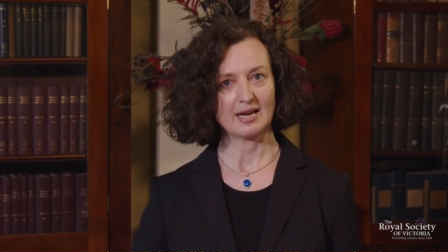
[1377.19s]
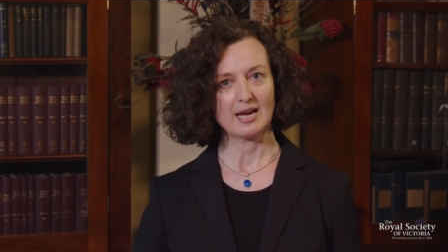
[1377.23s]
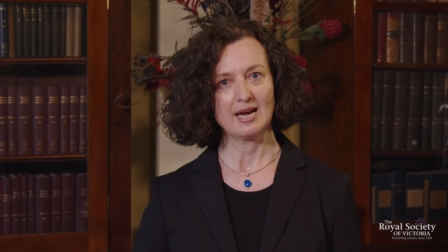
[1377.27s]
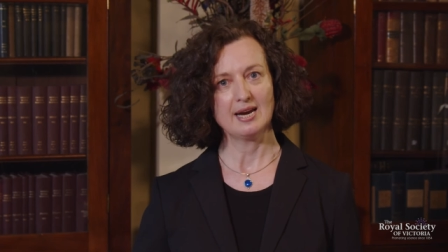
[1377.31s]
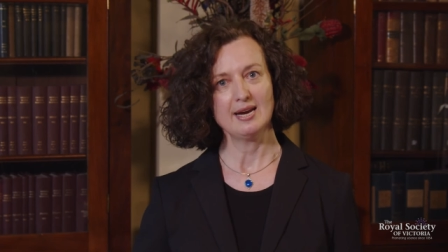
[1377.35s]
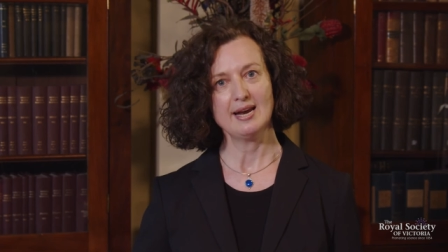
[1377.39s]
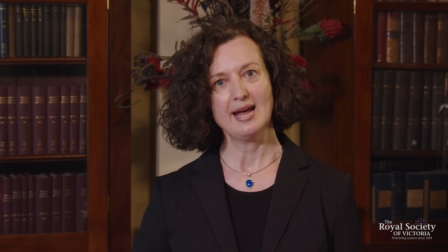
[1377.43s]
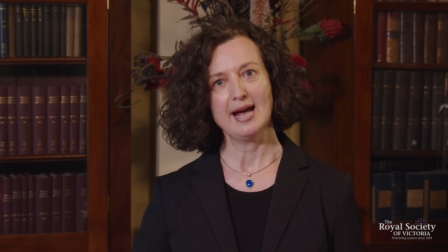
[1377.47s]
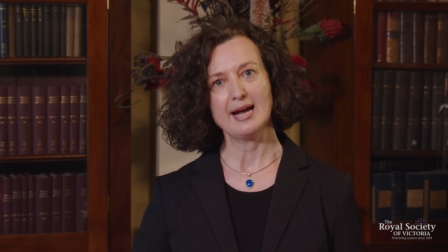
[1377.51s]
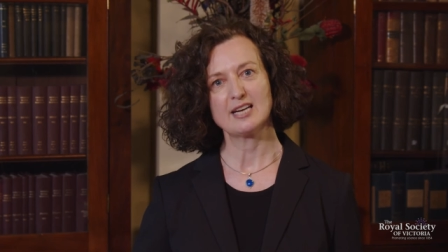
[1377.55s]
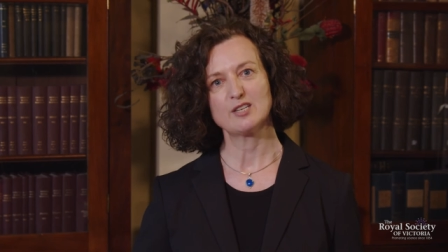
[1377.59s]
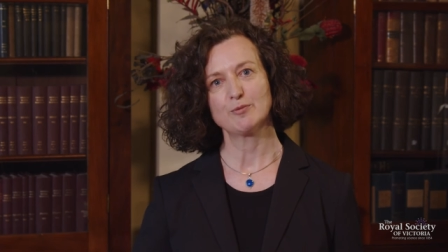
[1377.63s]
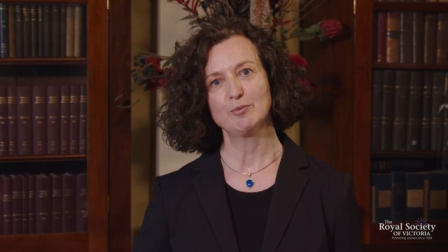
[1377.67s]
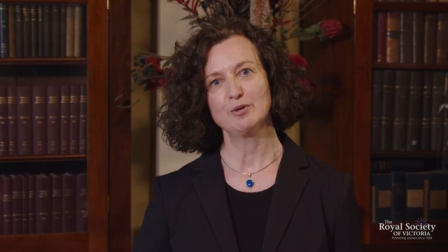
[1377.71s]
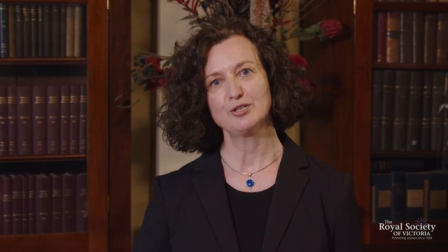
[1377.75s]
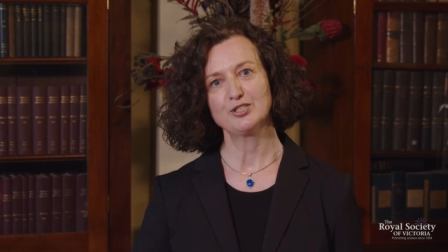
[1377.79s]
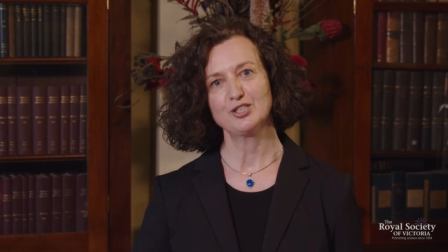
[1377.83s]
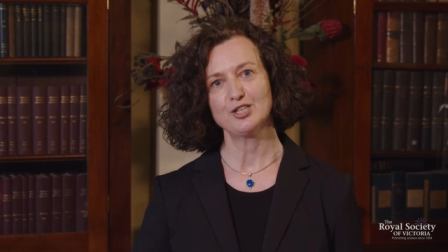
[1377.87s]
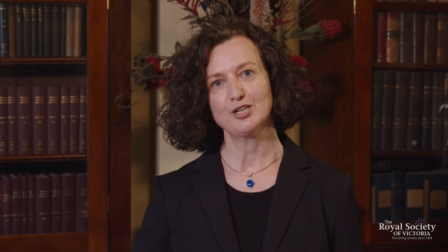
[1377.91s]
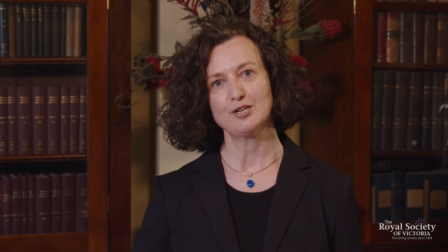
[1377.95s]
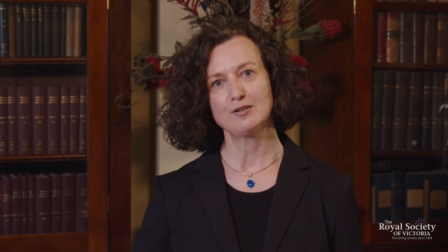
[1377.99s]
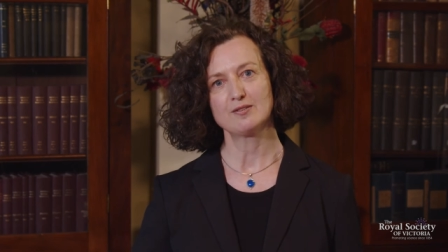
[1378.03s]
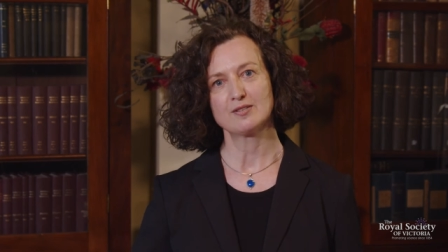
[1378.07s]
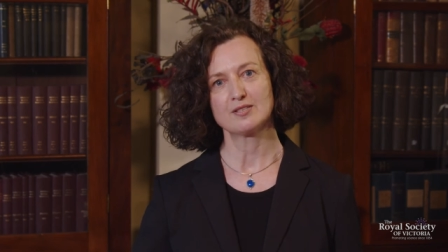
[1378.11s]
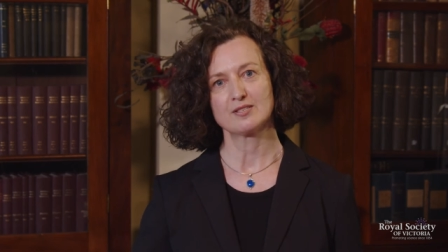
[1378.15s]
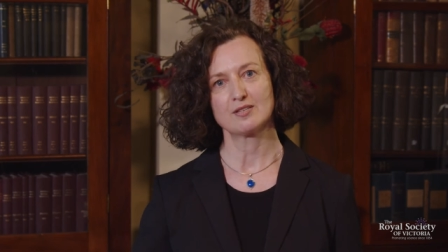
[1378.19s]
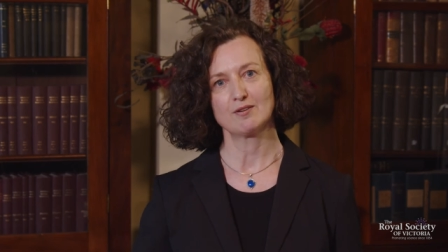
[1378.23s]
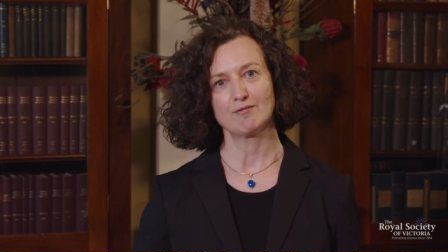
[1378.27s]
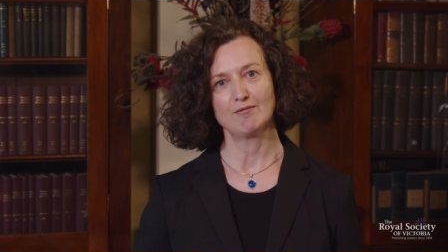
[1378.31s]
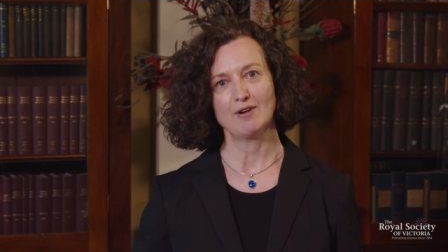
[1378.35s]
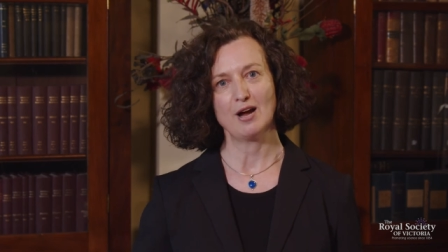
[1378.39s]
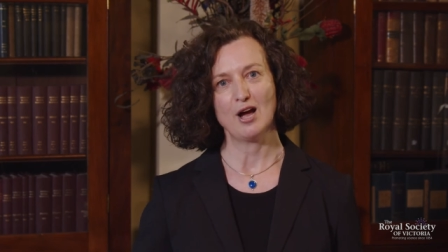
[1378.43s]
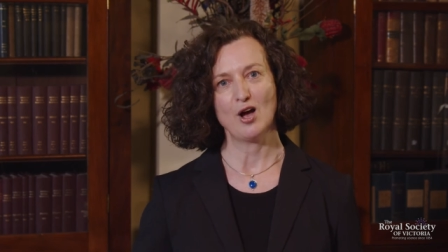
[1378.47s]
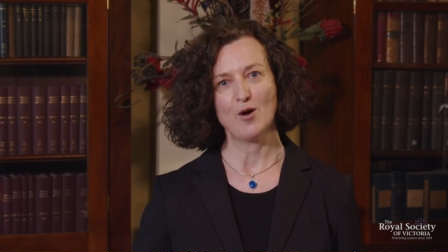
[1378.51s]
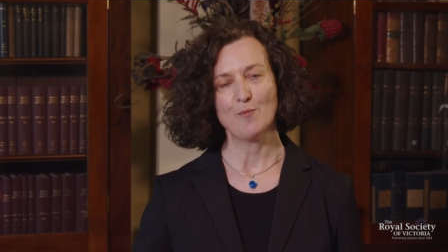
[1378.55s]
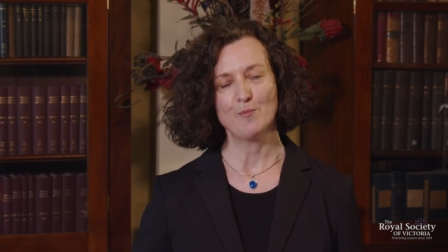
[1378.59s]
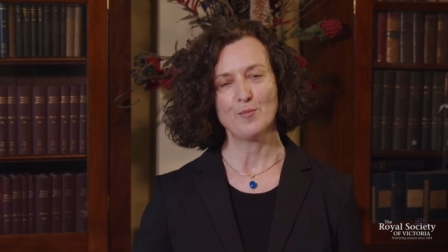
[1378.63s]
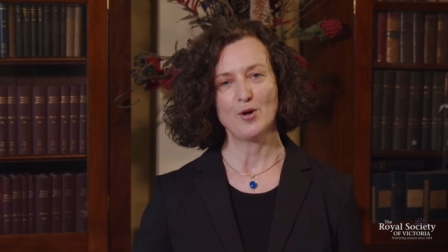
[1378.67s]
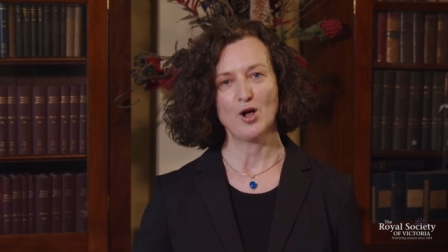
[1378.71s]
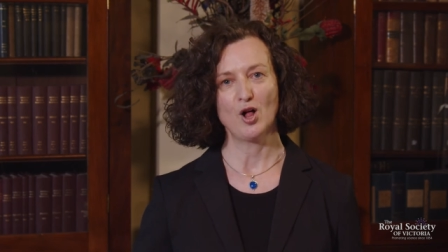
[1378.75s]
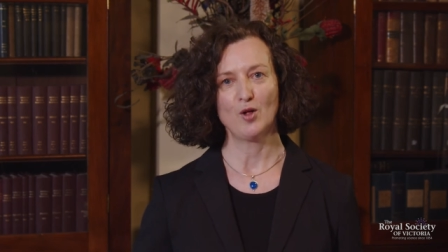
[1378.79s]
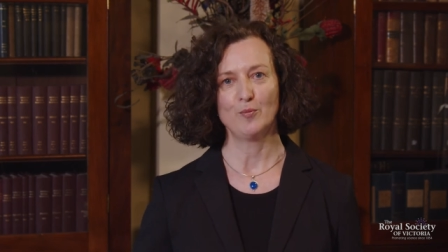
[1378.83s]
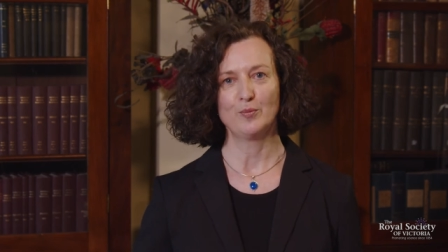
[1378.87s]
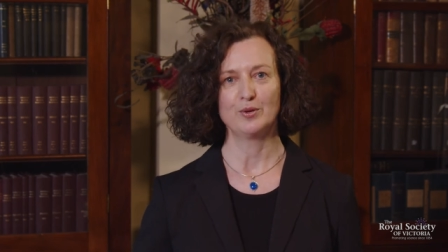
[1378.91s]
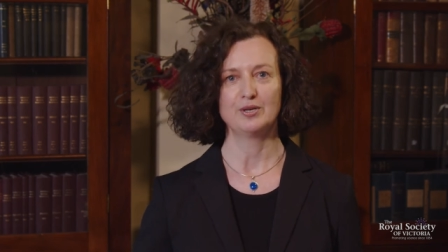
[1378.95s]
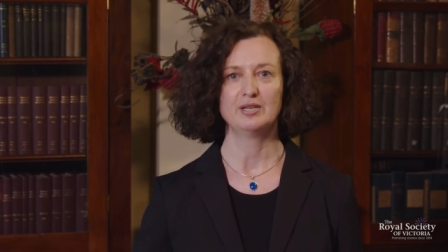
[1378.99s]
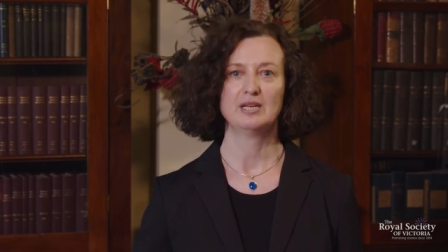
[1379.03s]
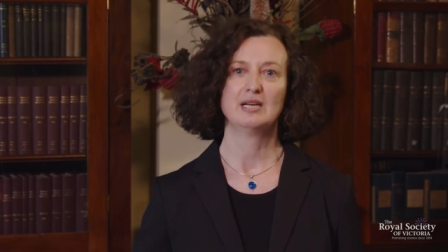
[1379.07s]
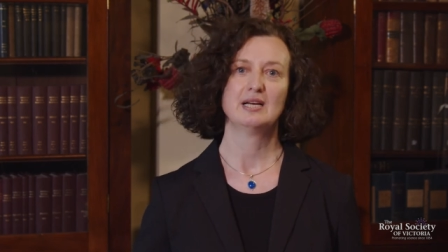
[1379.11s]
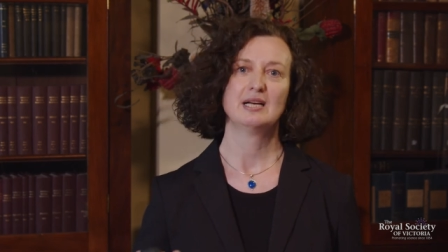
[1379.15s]
connect producers around
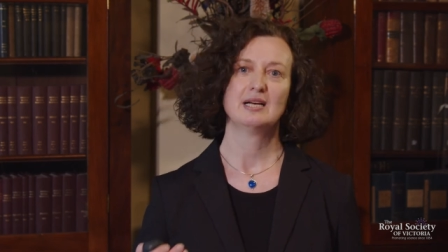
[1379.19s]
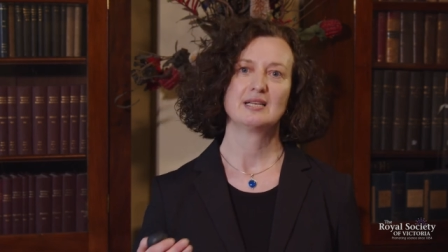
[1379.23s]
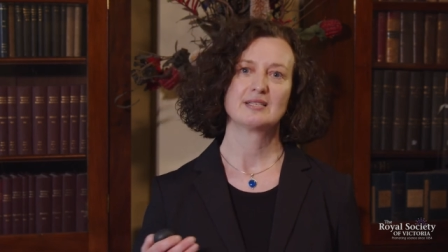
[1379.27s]
Melbourne